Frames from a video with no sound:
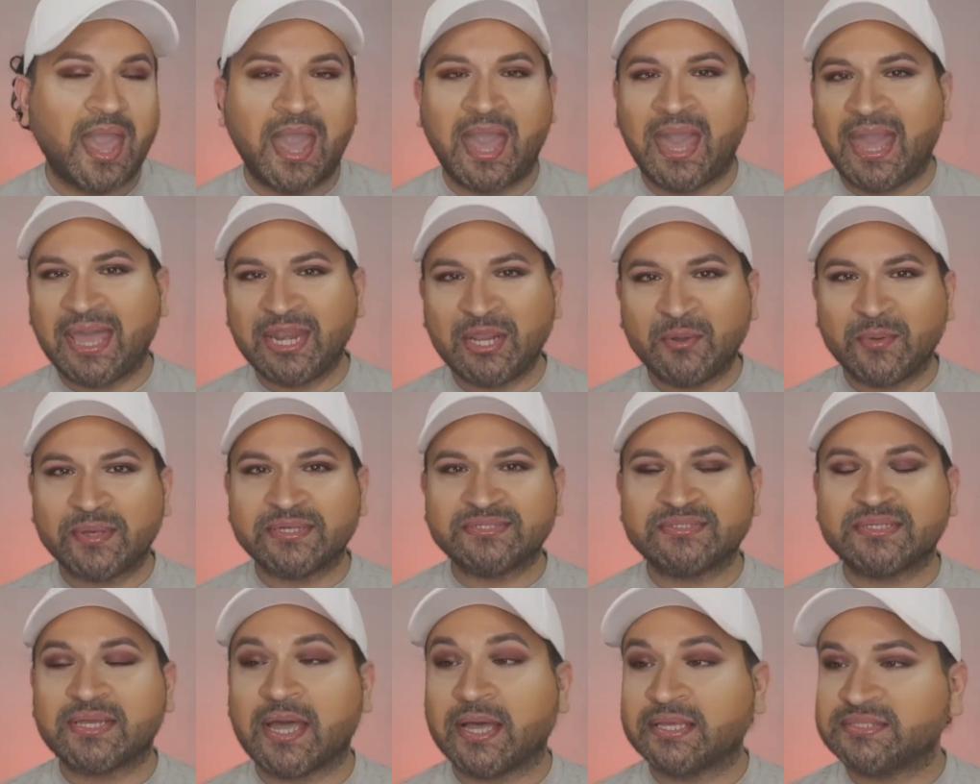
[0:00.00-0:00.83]

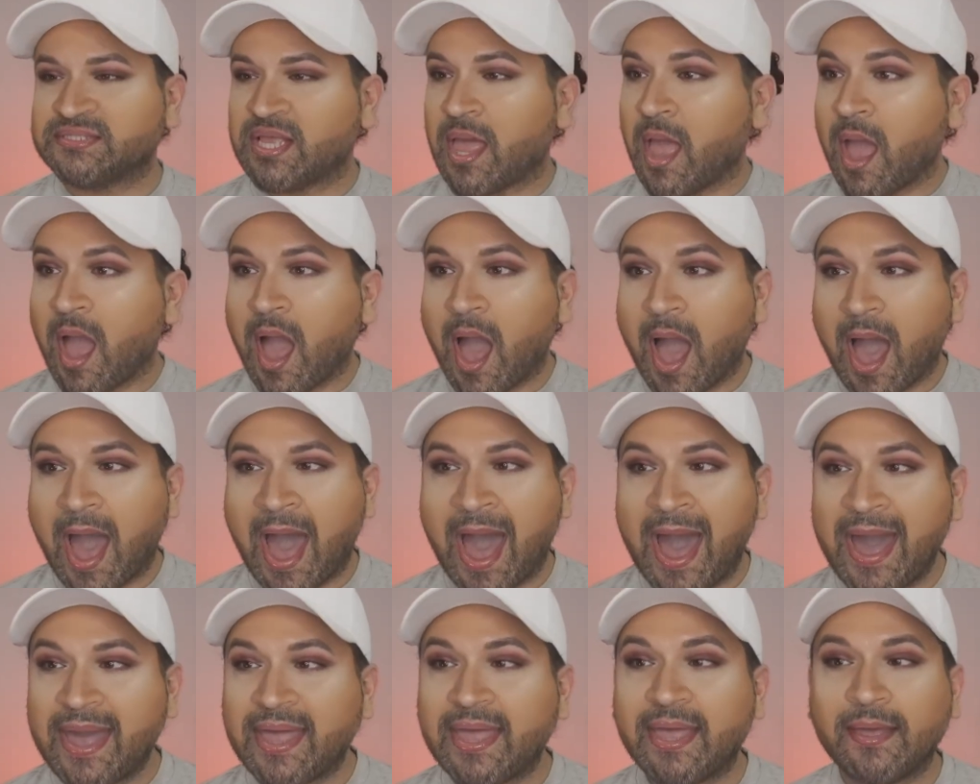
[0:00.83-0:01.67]
Anyways, you guys,
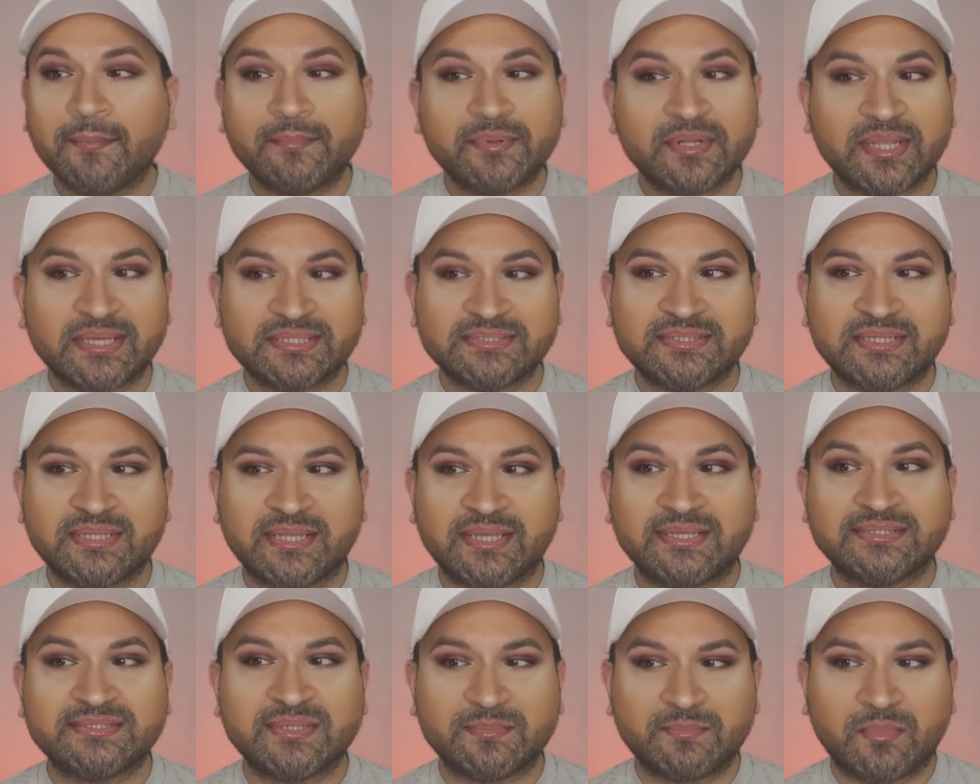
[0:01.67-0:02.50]
I am
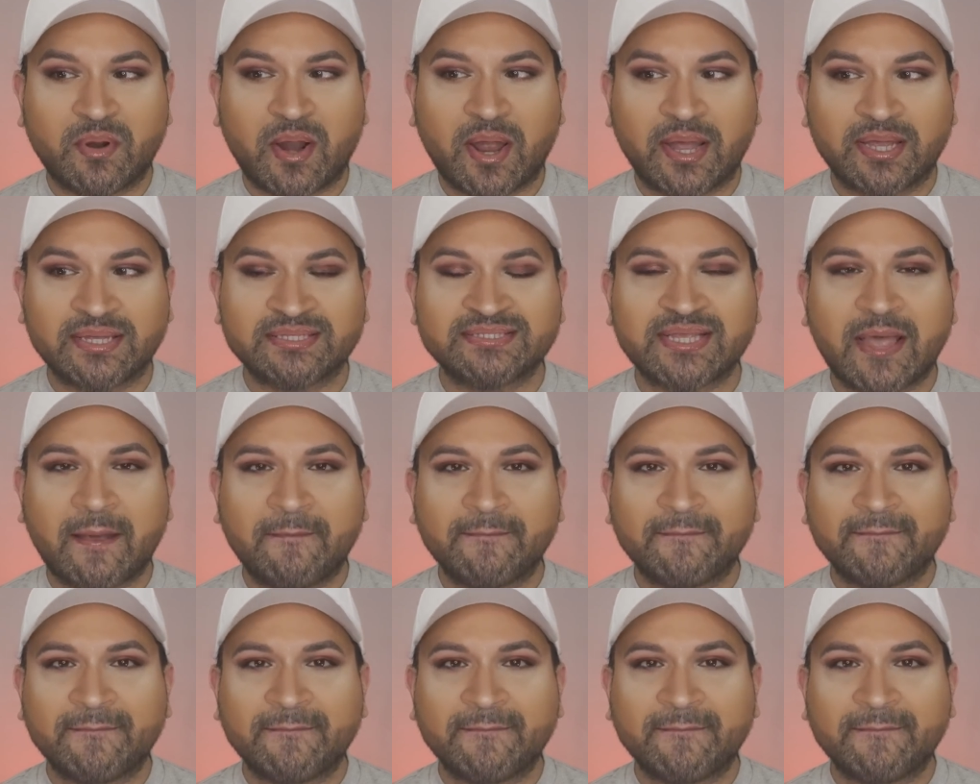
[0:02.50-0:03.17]
pleasantly surprised